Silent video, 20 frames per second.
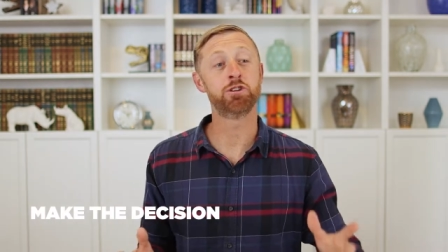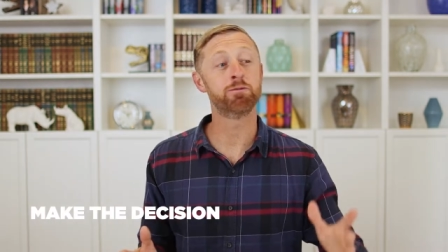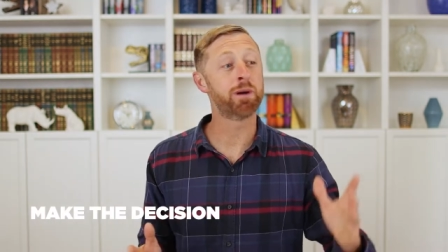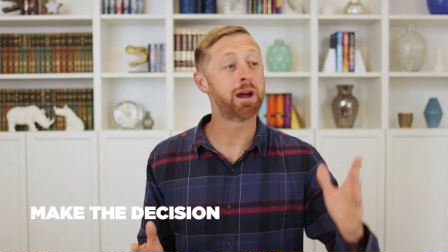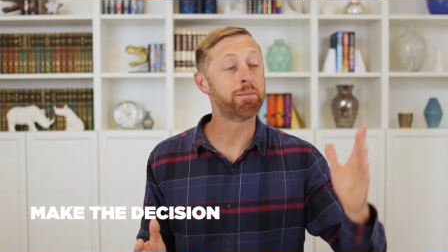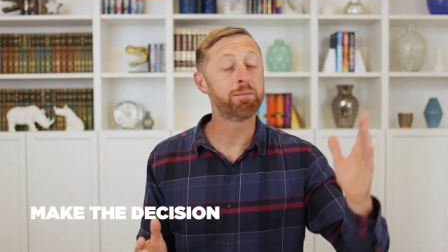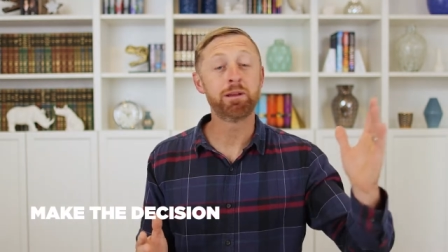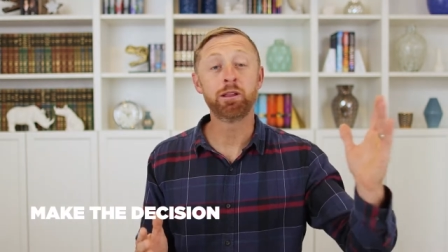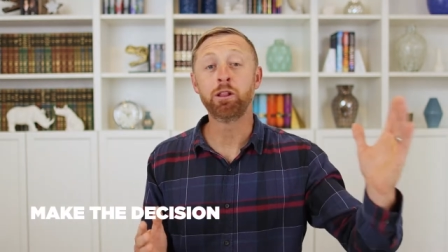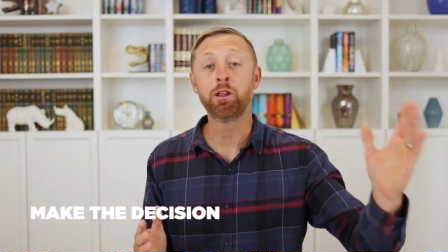You
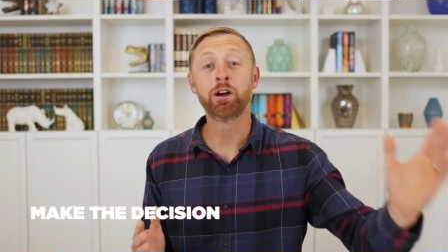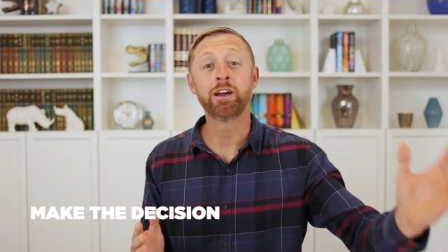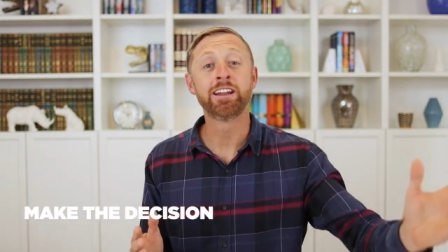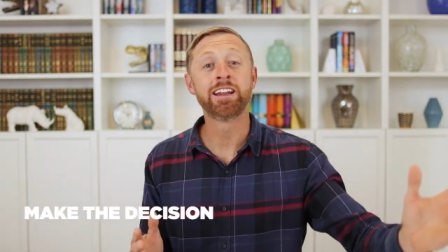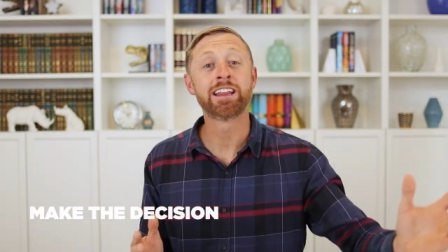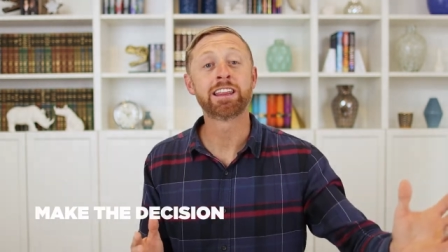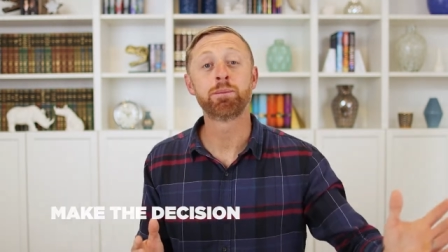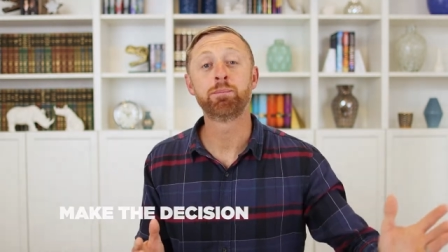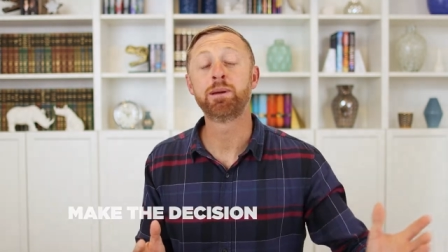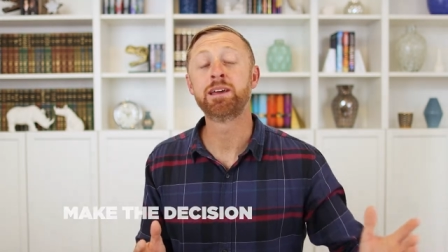might be
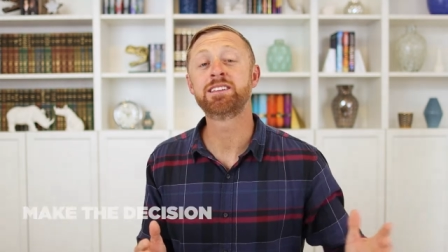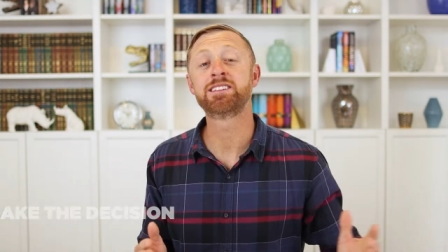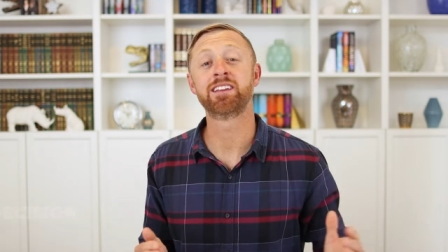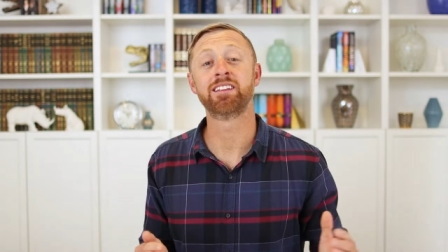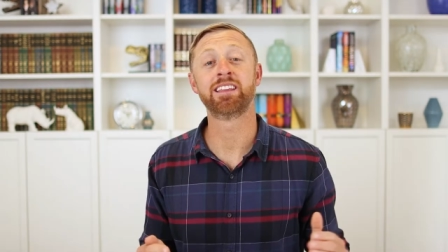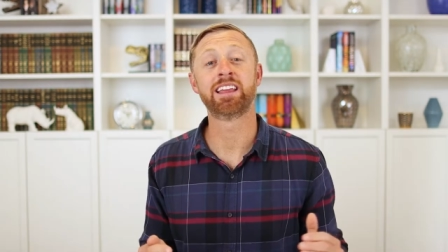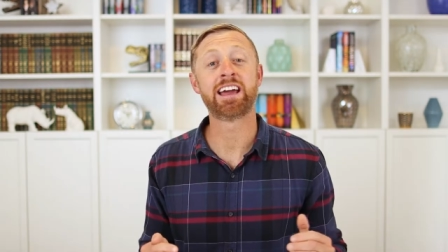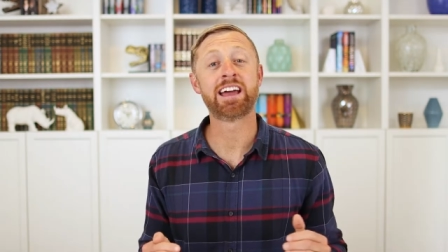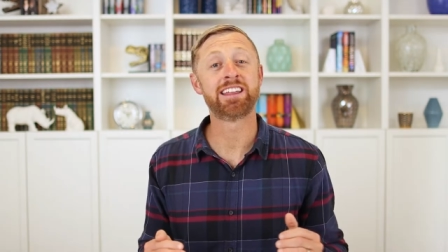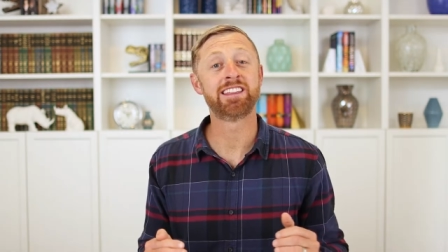looking at the piece
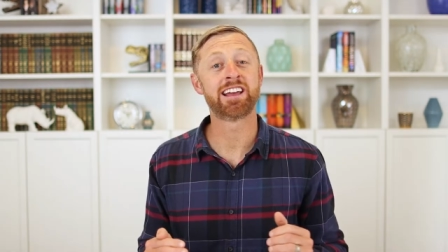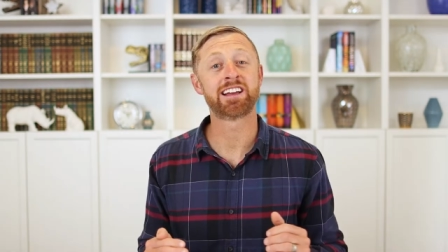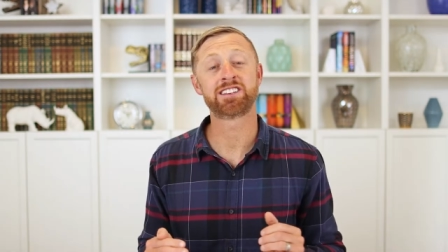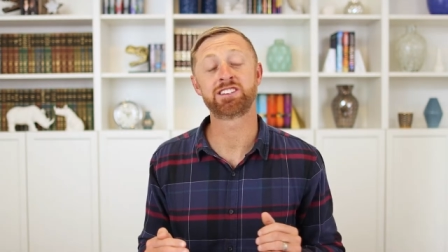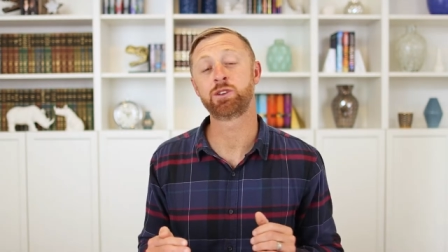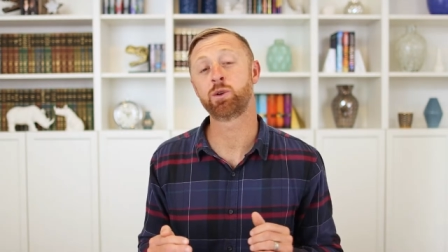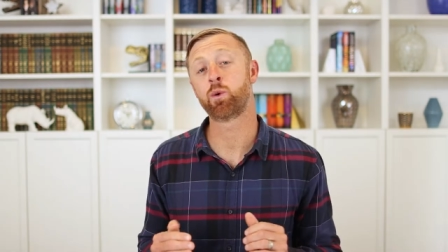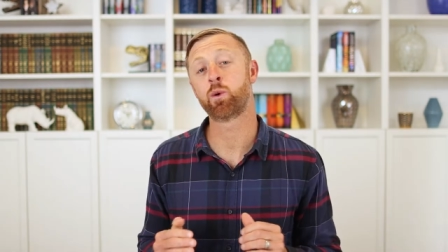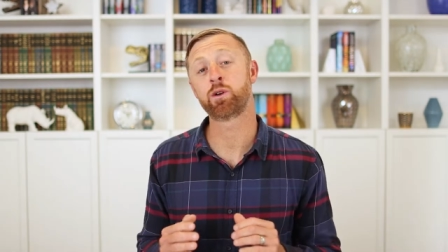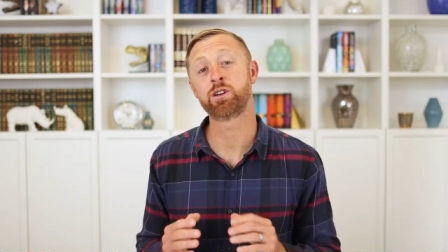of land
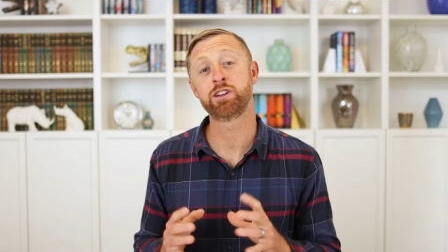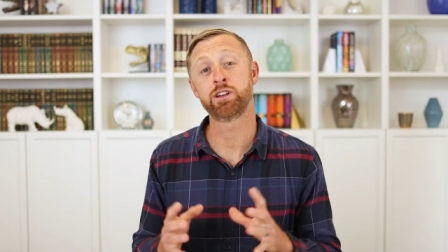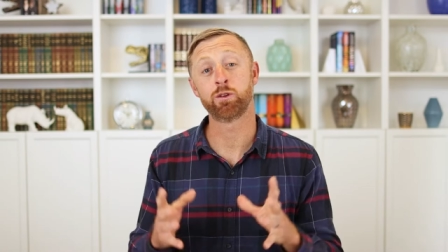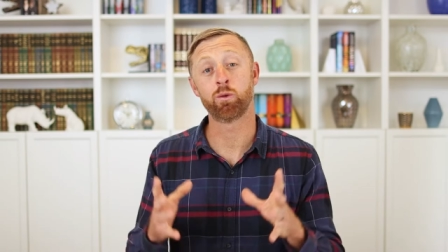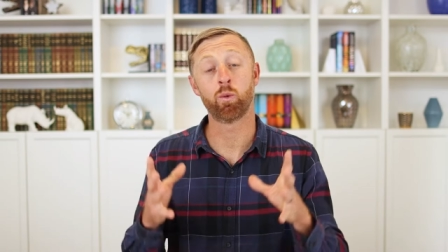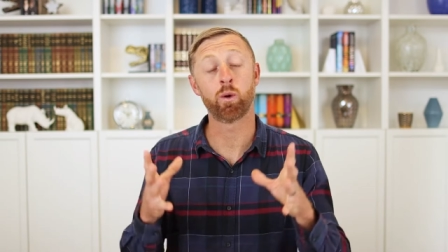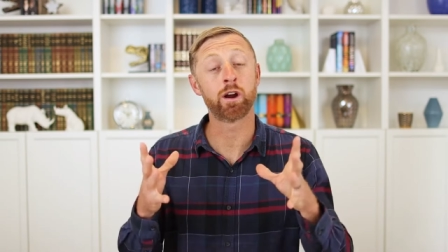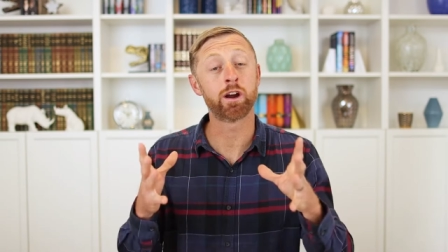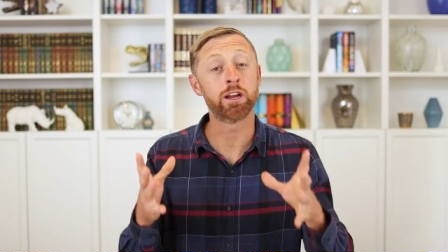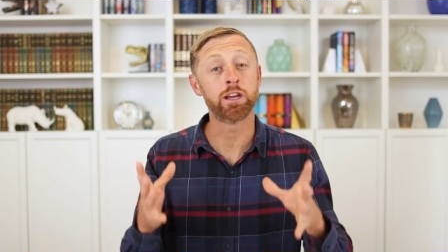next door
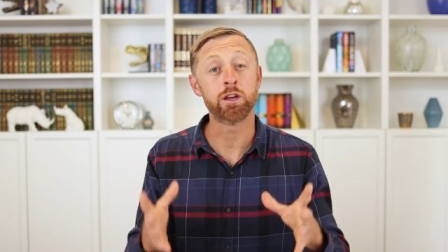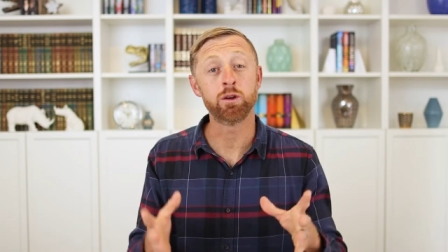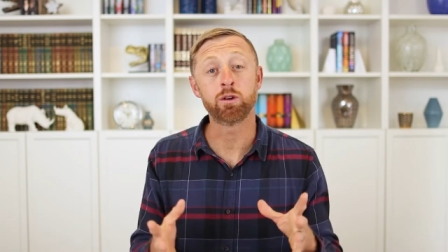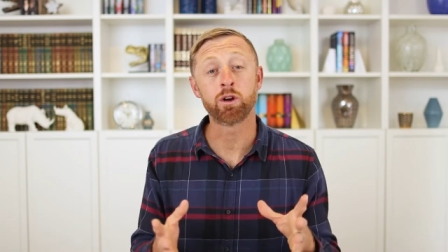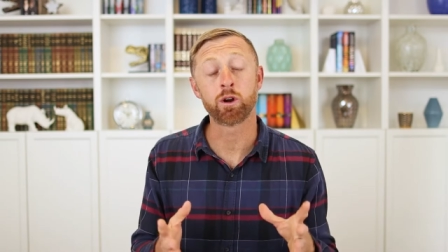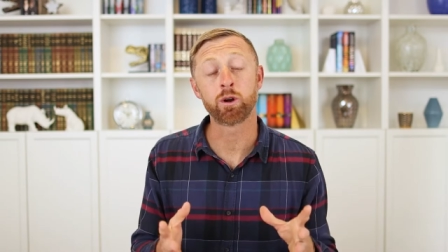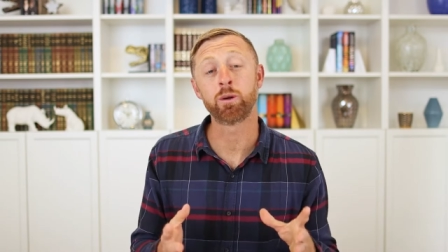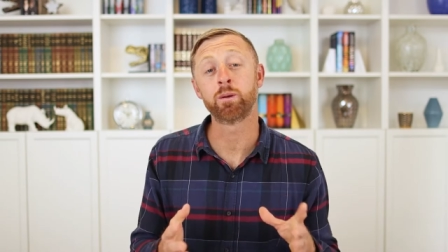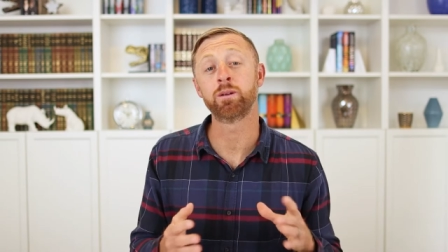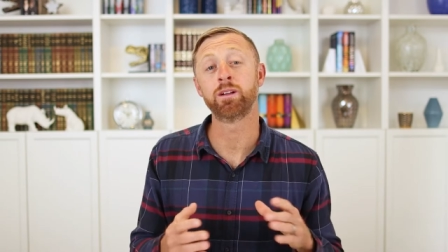to where you
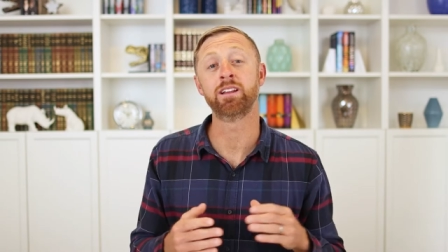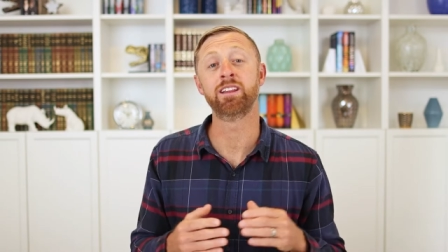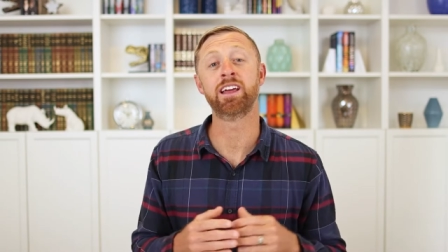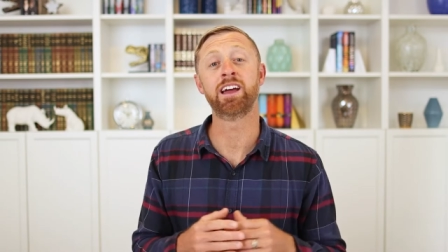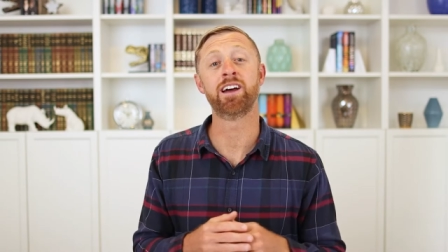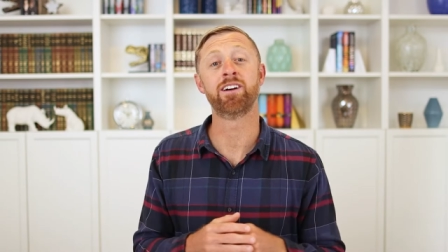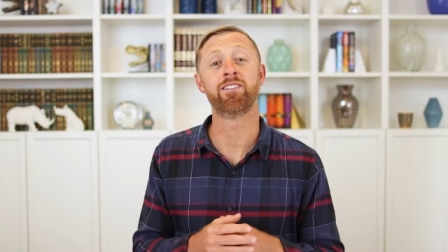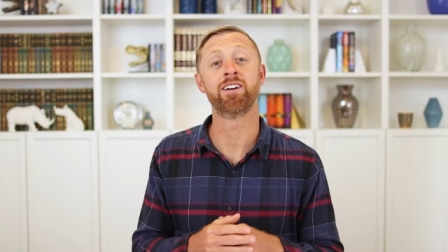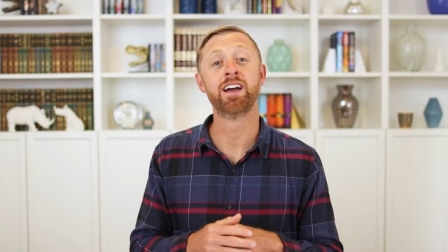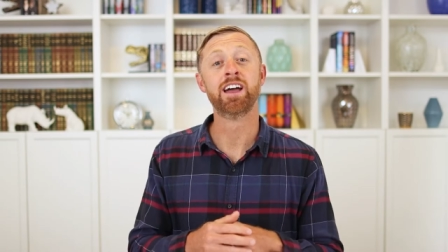currently
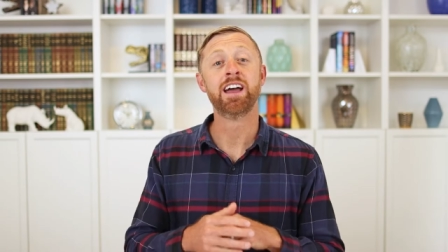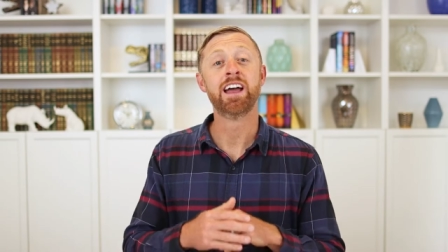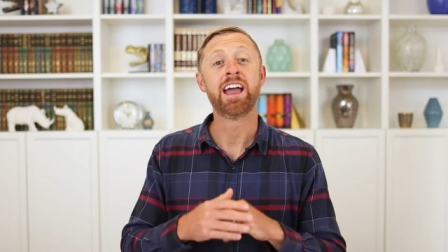live.